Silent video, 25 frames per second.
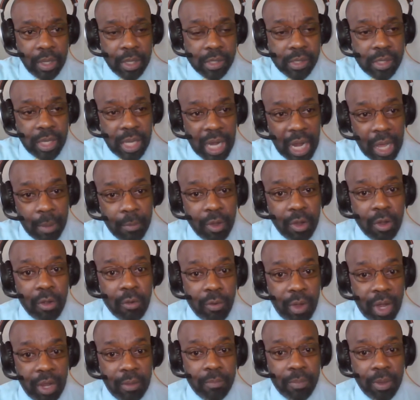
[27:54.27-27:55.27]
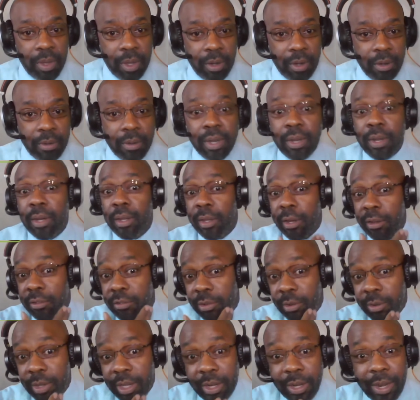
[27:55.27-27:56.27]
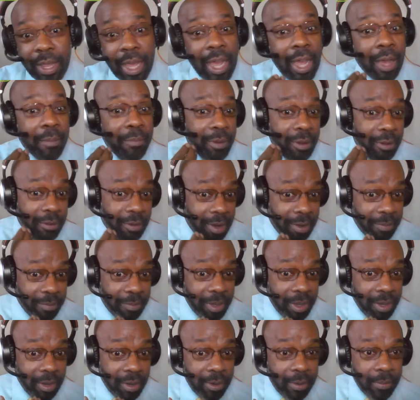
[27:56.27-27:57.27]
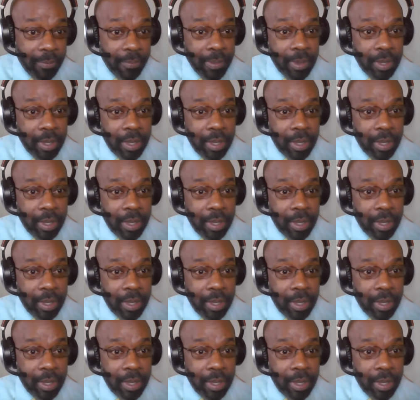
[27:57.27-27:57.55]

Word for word: is that I'm a graybeard. Literally now, I'm a graybeard.